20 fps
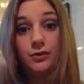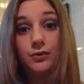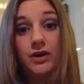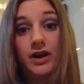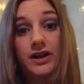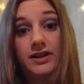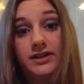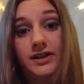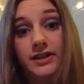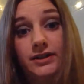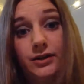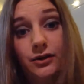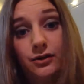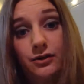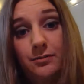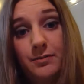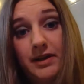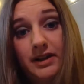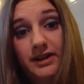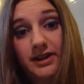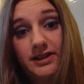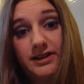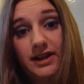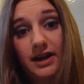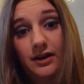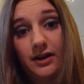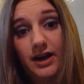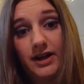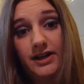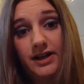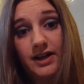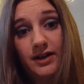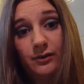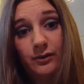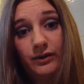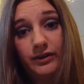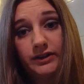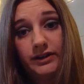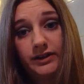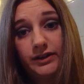when I did go to pick this out, I didn't
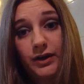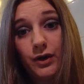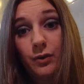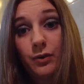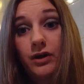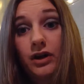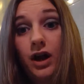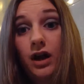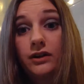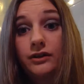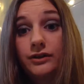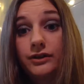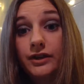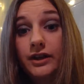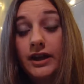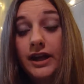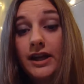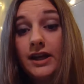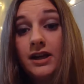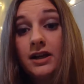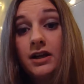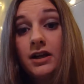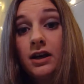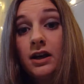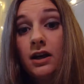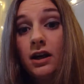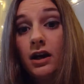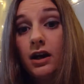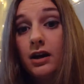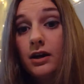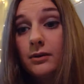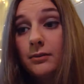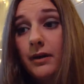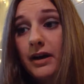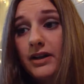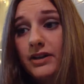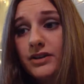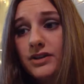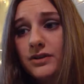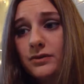really know what color to get.
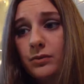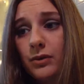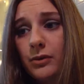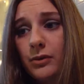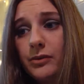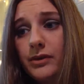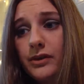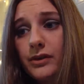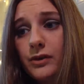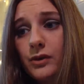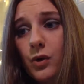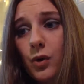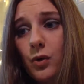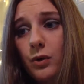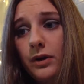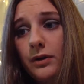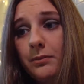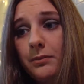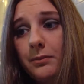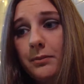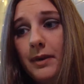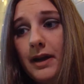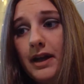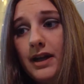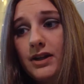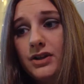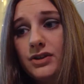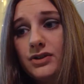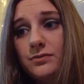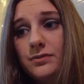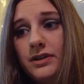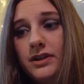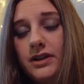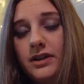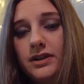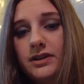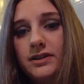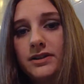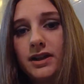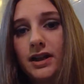I just went with golden beige
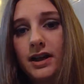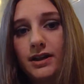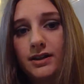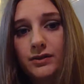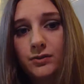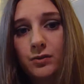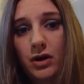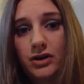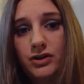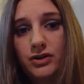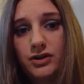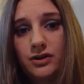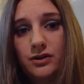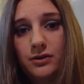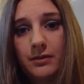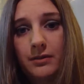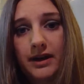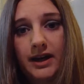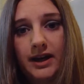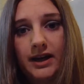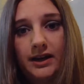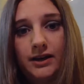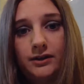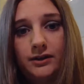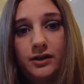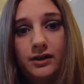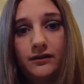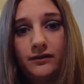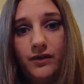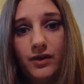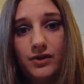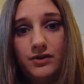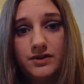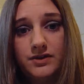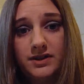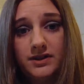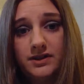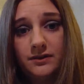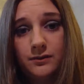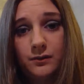because I swatched it on my hand
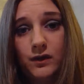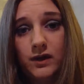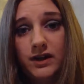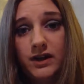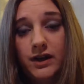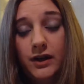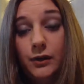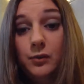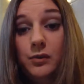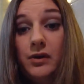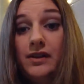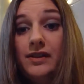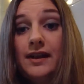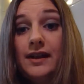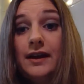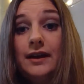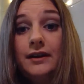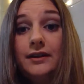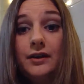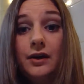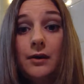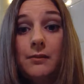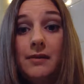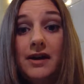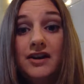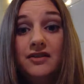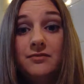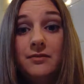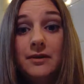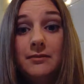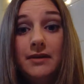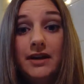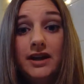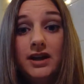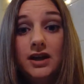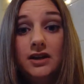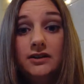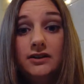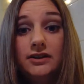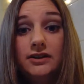versus another one that I thought might have been my
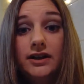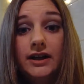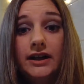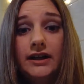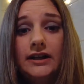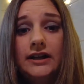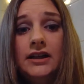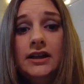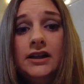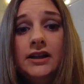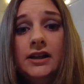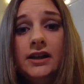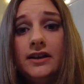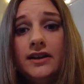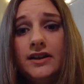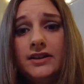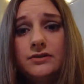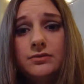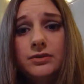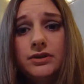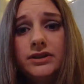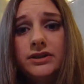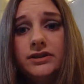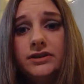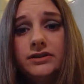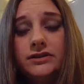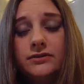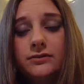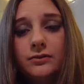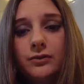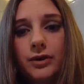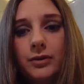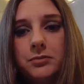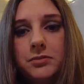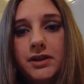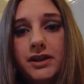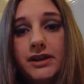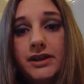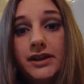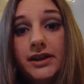color. And this one, when
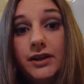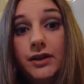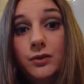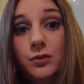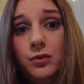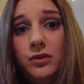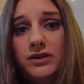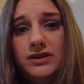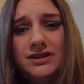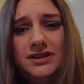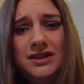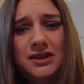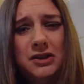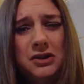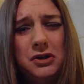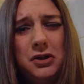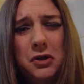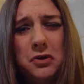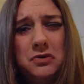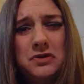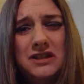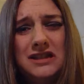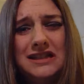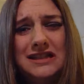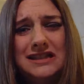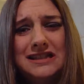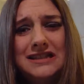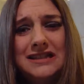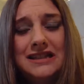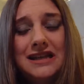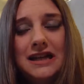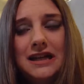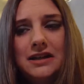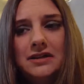blended, was the closest.